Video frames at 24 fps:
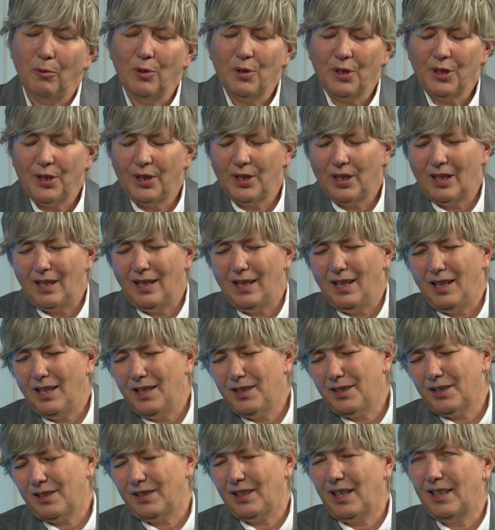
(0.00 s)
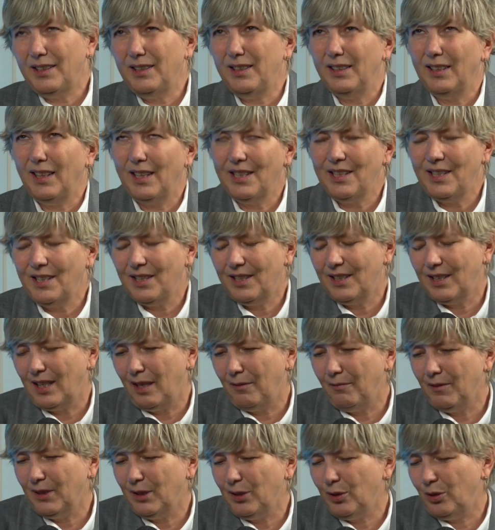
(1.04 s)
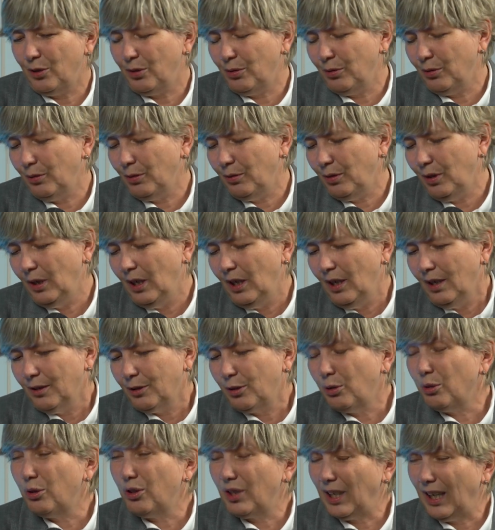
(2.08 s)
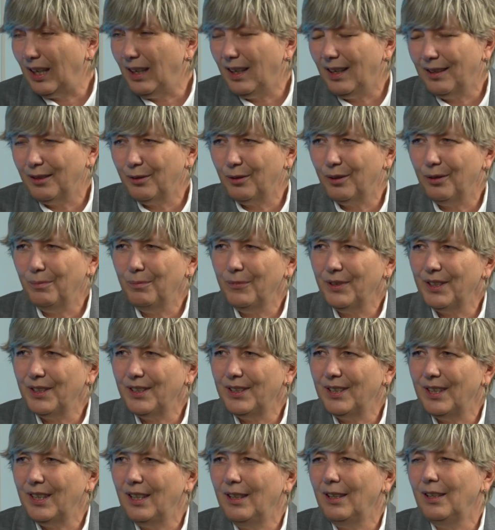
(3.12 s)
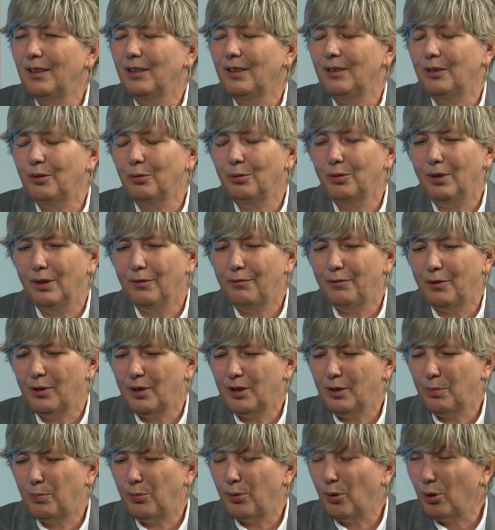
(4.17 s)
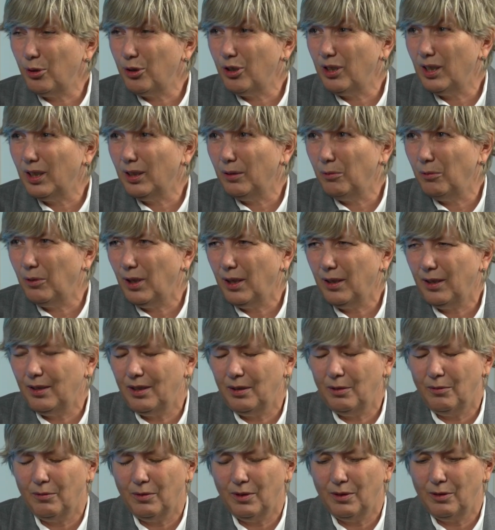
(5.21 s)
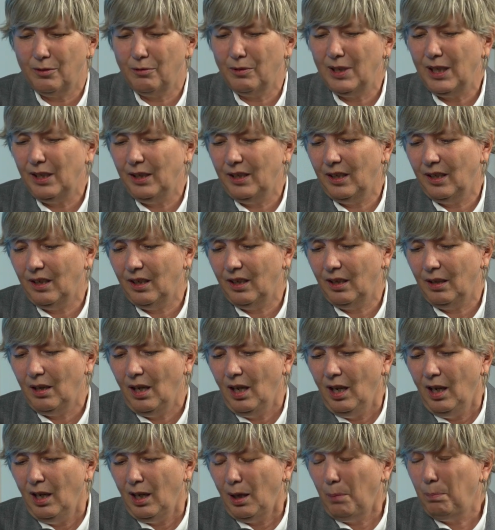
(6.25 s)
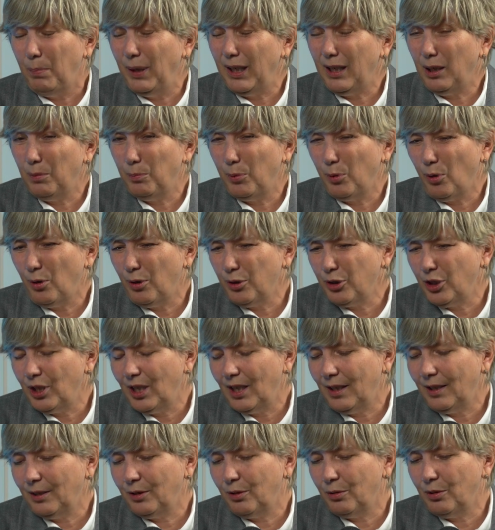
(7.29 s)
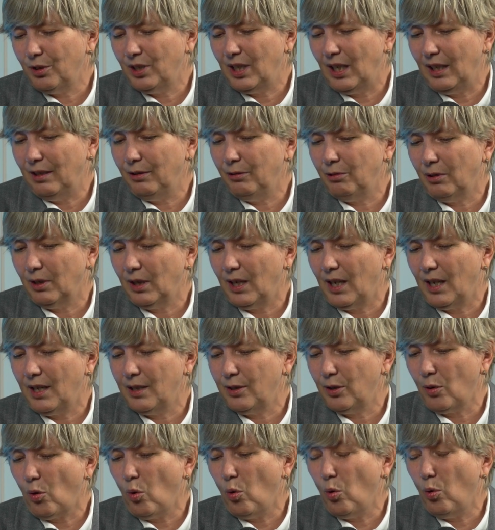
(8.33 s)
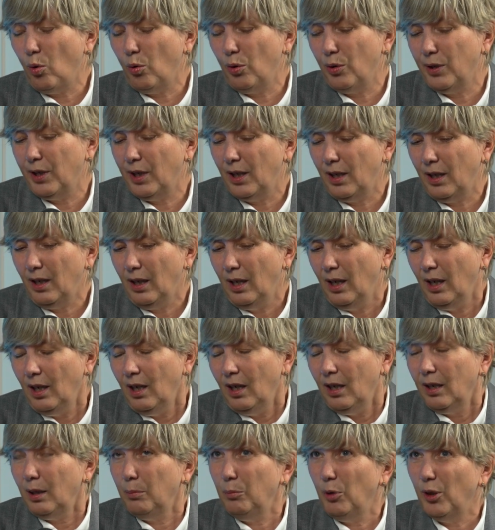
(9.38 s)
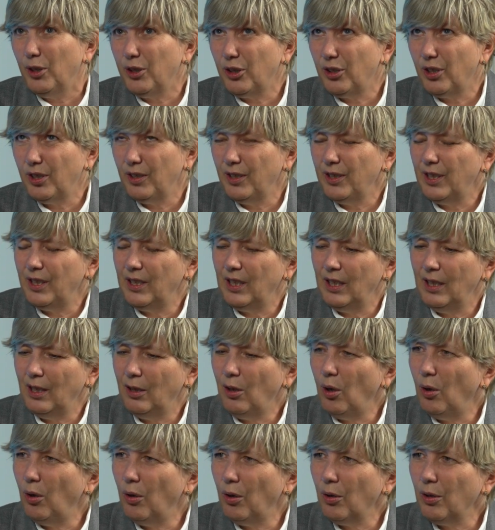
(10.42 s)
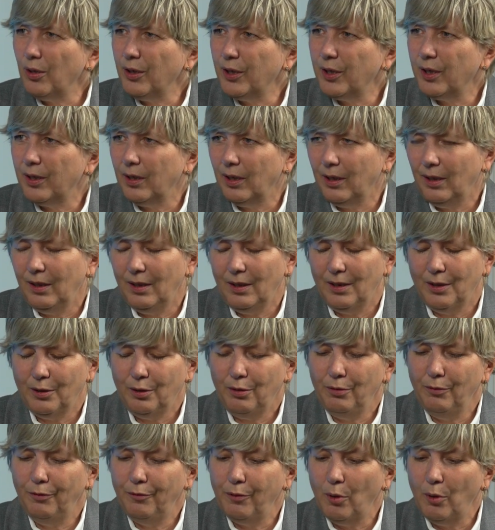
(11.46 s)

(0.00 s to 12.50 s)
was asked 1997 to stay at ÖAMTC and do the first project work. It was really a big project to centralize all the emergency calls to